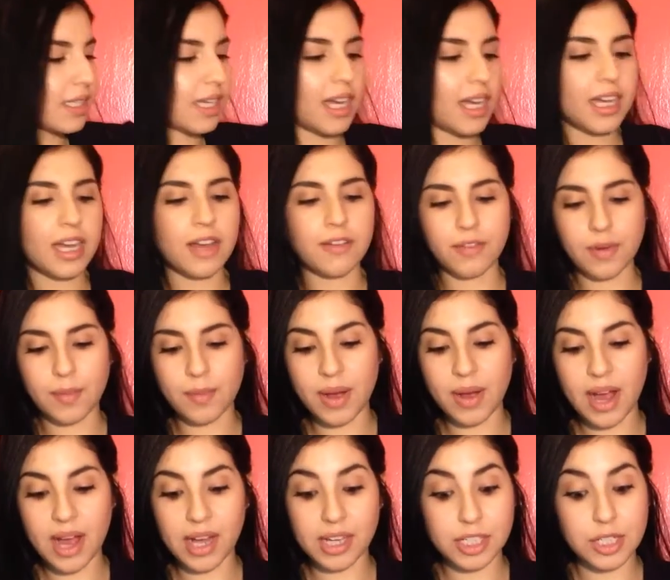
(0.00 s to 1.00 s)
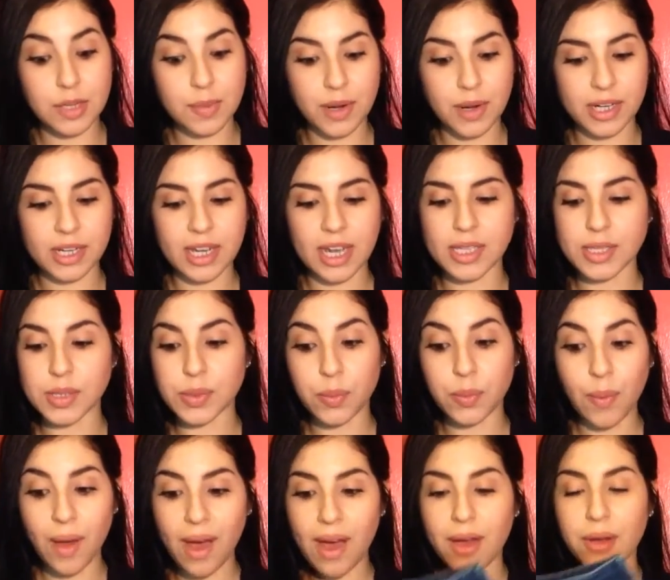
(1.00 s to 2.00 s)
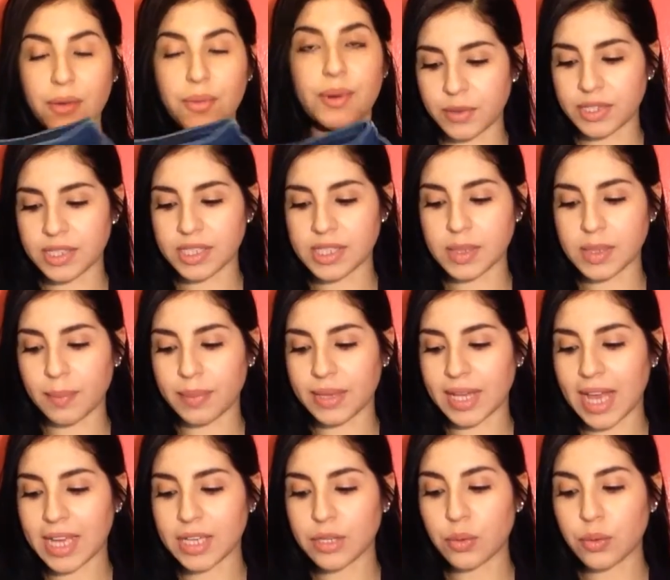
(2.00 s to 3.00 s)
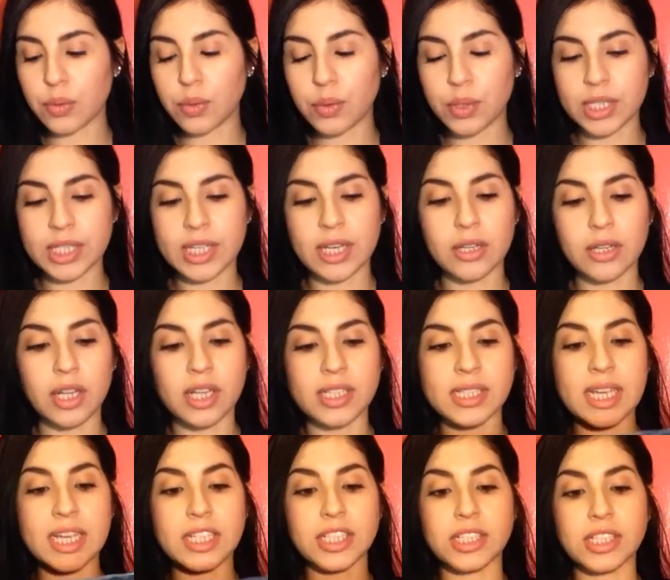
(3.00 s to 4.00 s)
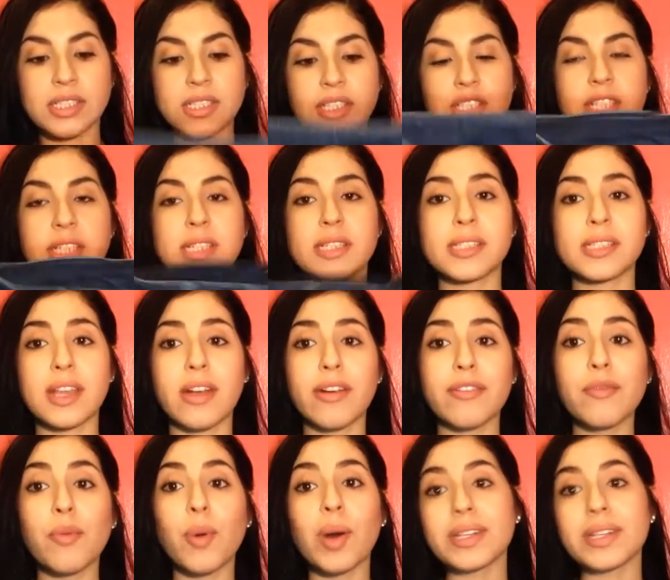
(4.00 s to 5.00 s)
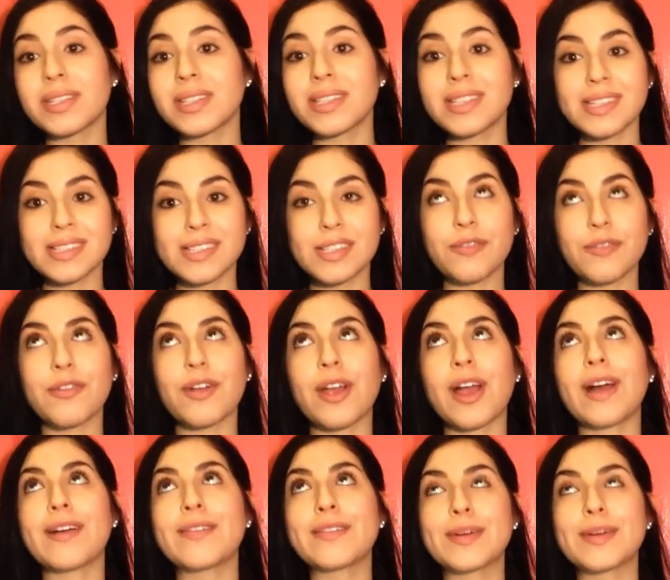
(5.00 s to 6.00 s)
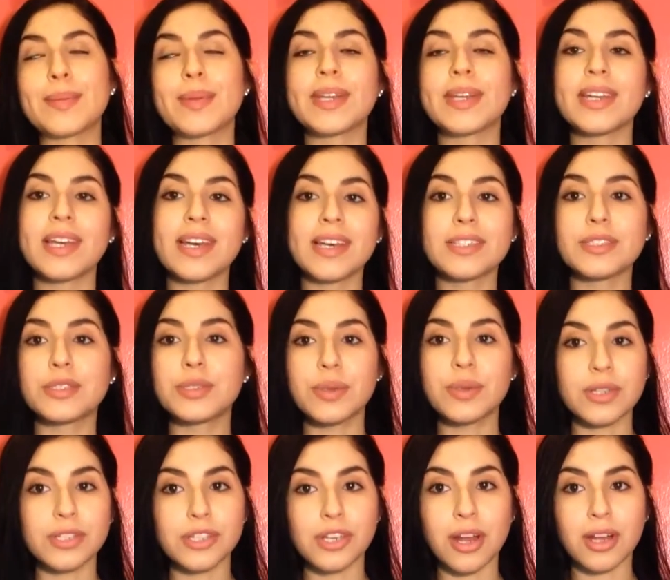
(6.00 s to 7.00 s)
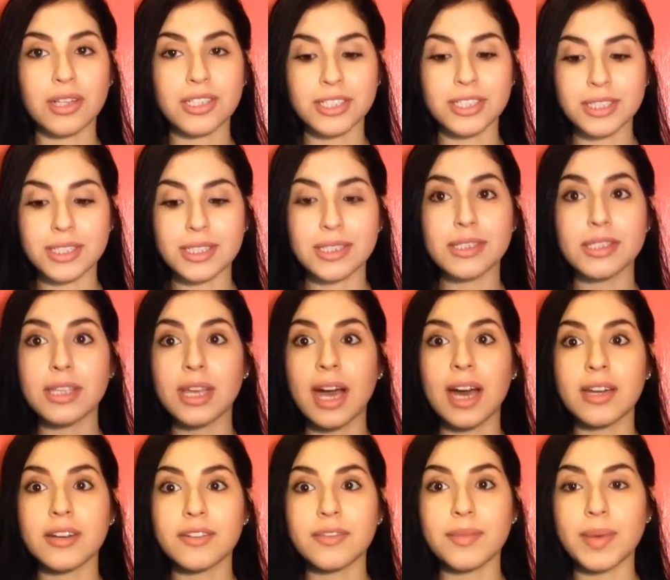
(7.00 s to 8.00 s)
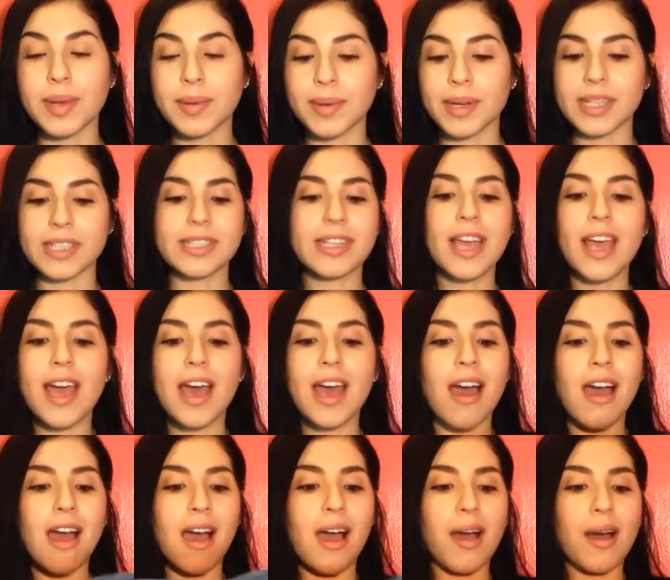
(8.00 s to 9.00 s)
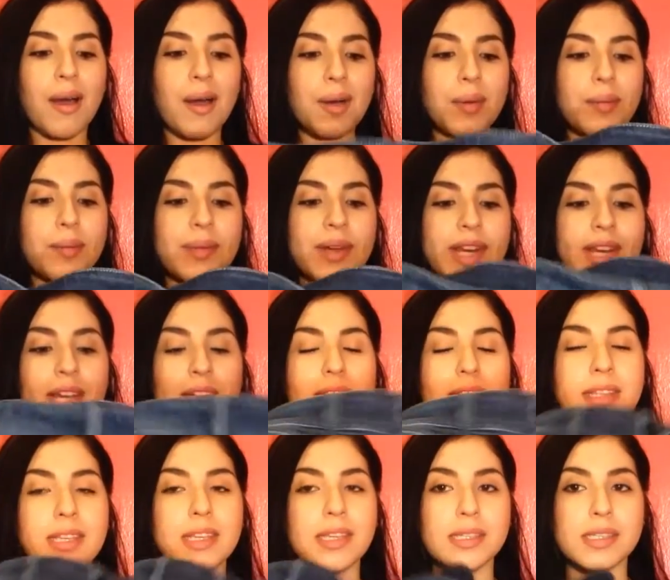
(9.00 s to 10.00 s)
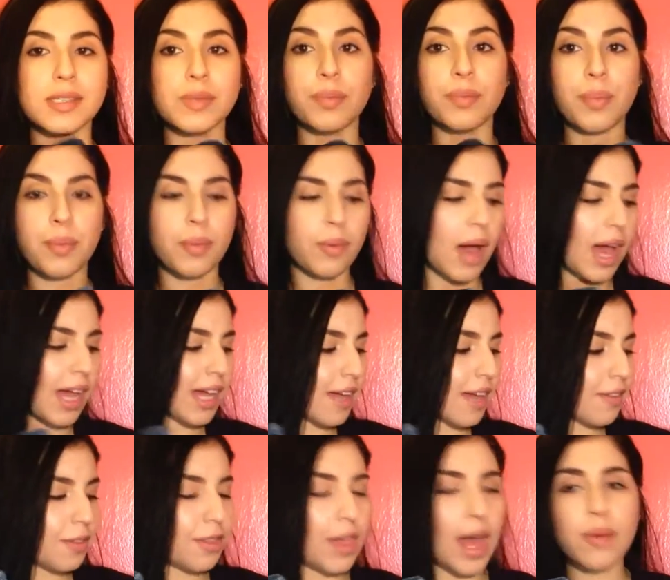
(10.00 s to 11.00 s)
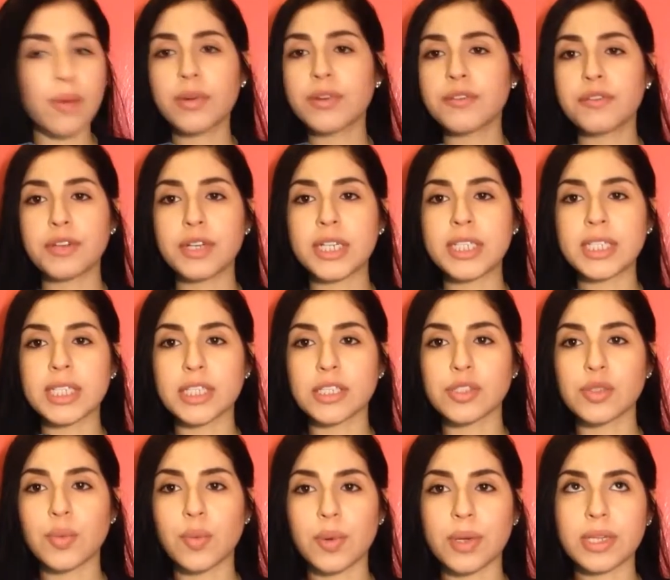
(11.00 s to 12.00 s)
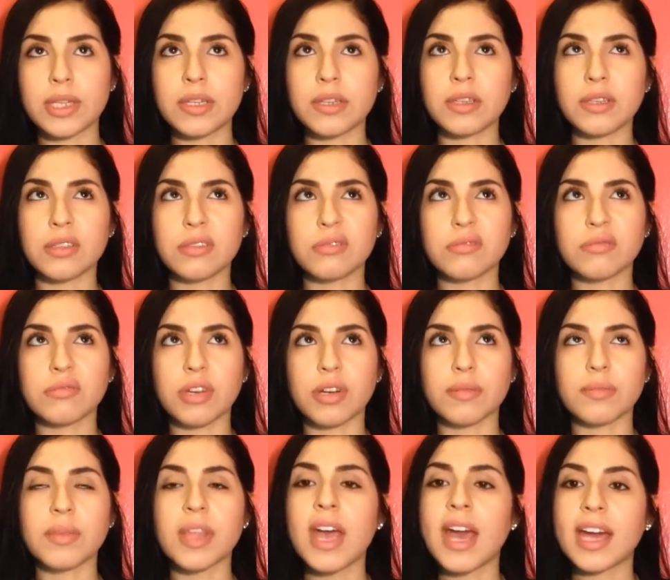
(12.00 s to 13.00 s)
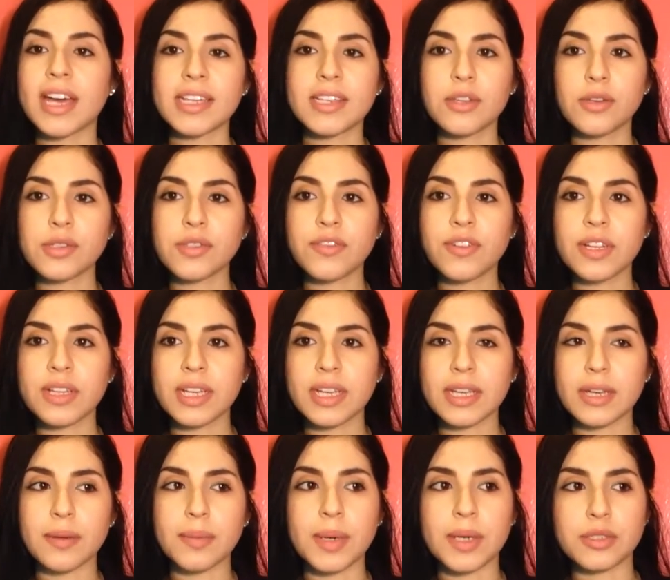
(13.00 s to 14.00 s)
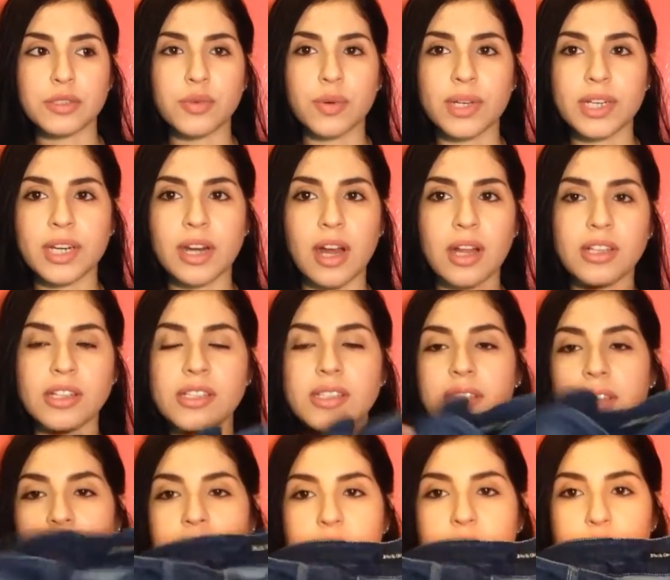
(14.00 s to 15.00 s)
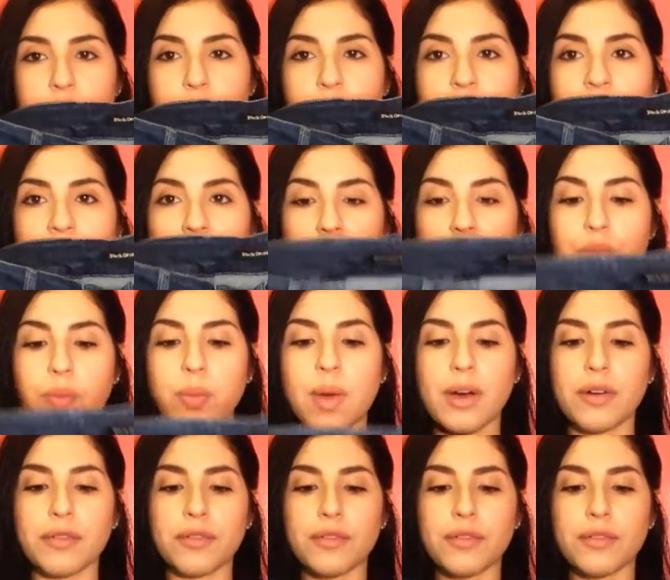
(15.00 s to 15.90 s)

thing I got from Poshmark as well were these Black Orchid Los Angeles jeans. Now I've wanted these forever, but again, $200 jeans out of my mind. Um, but I got these, I got that one for I think 20, no, I got those for like about $20 and this one as well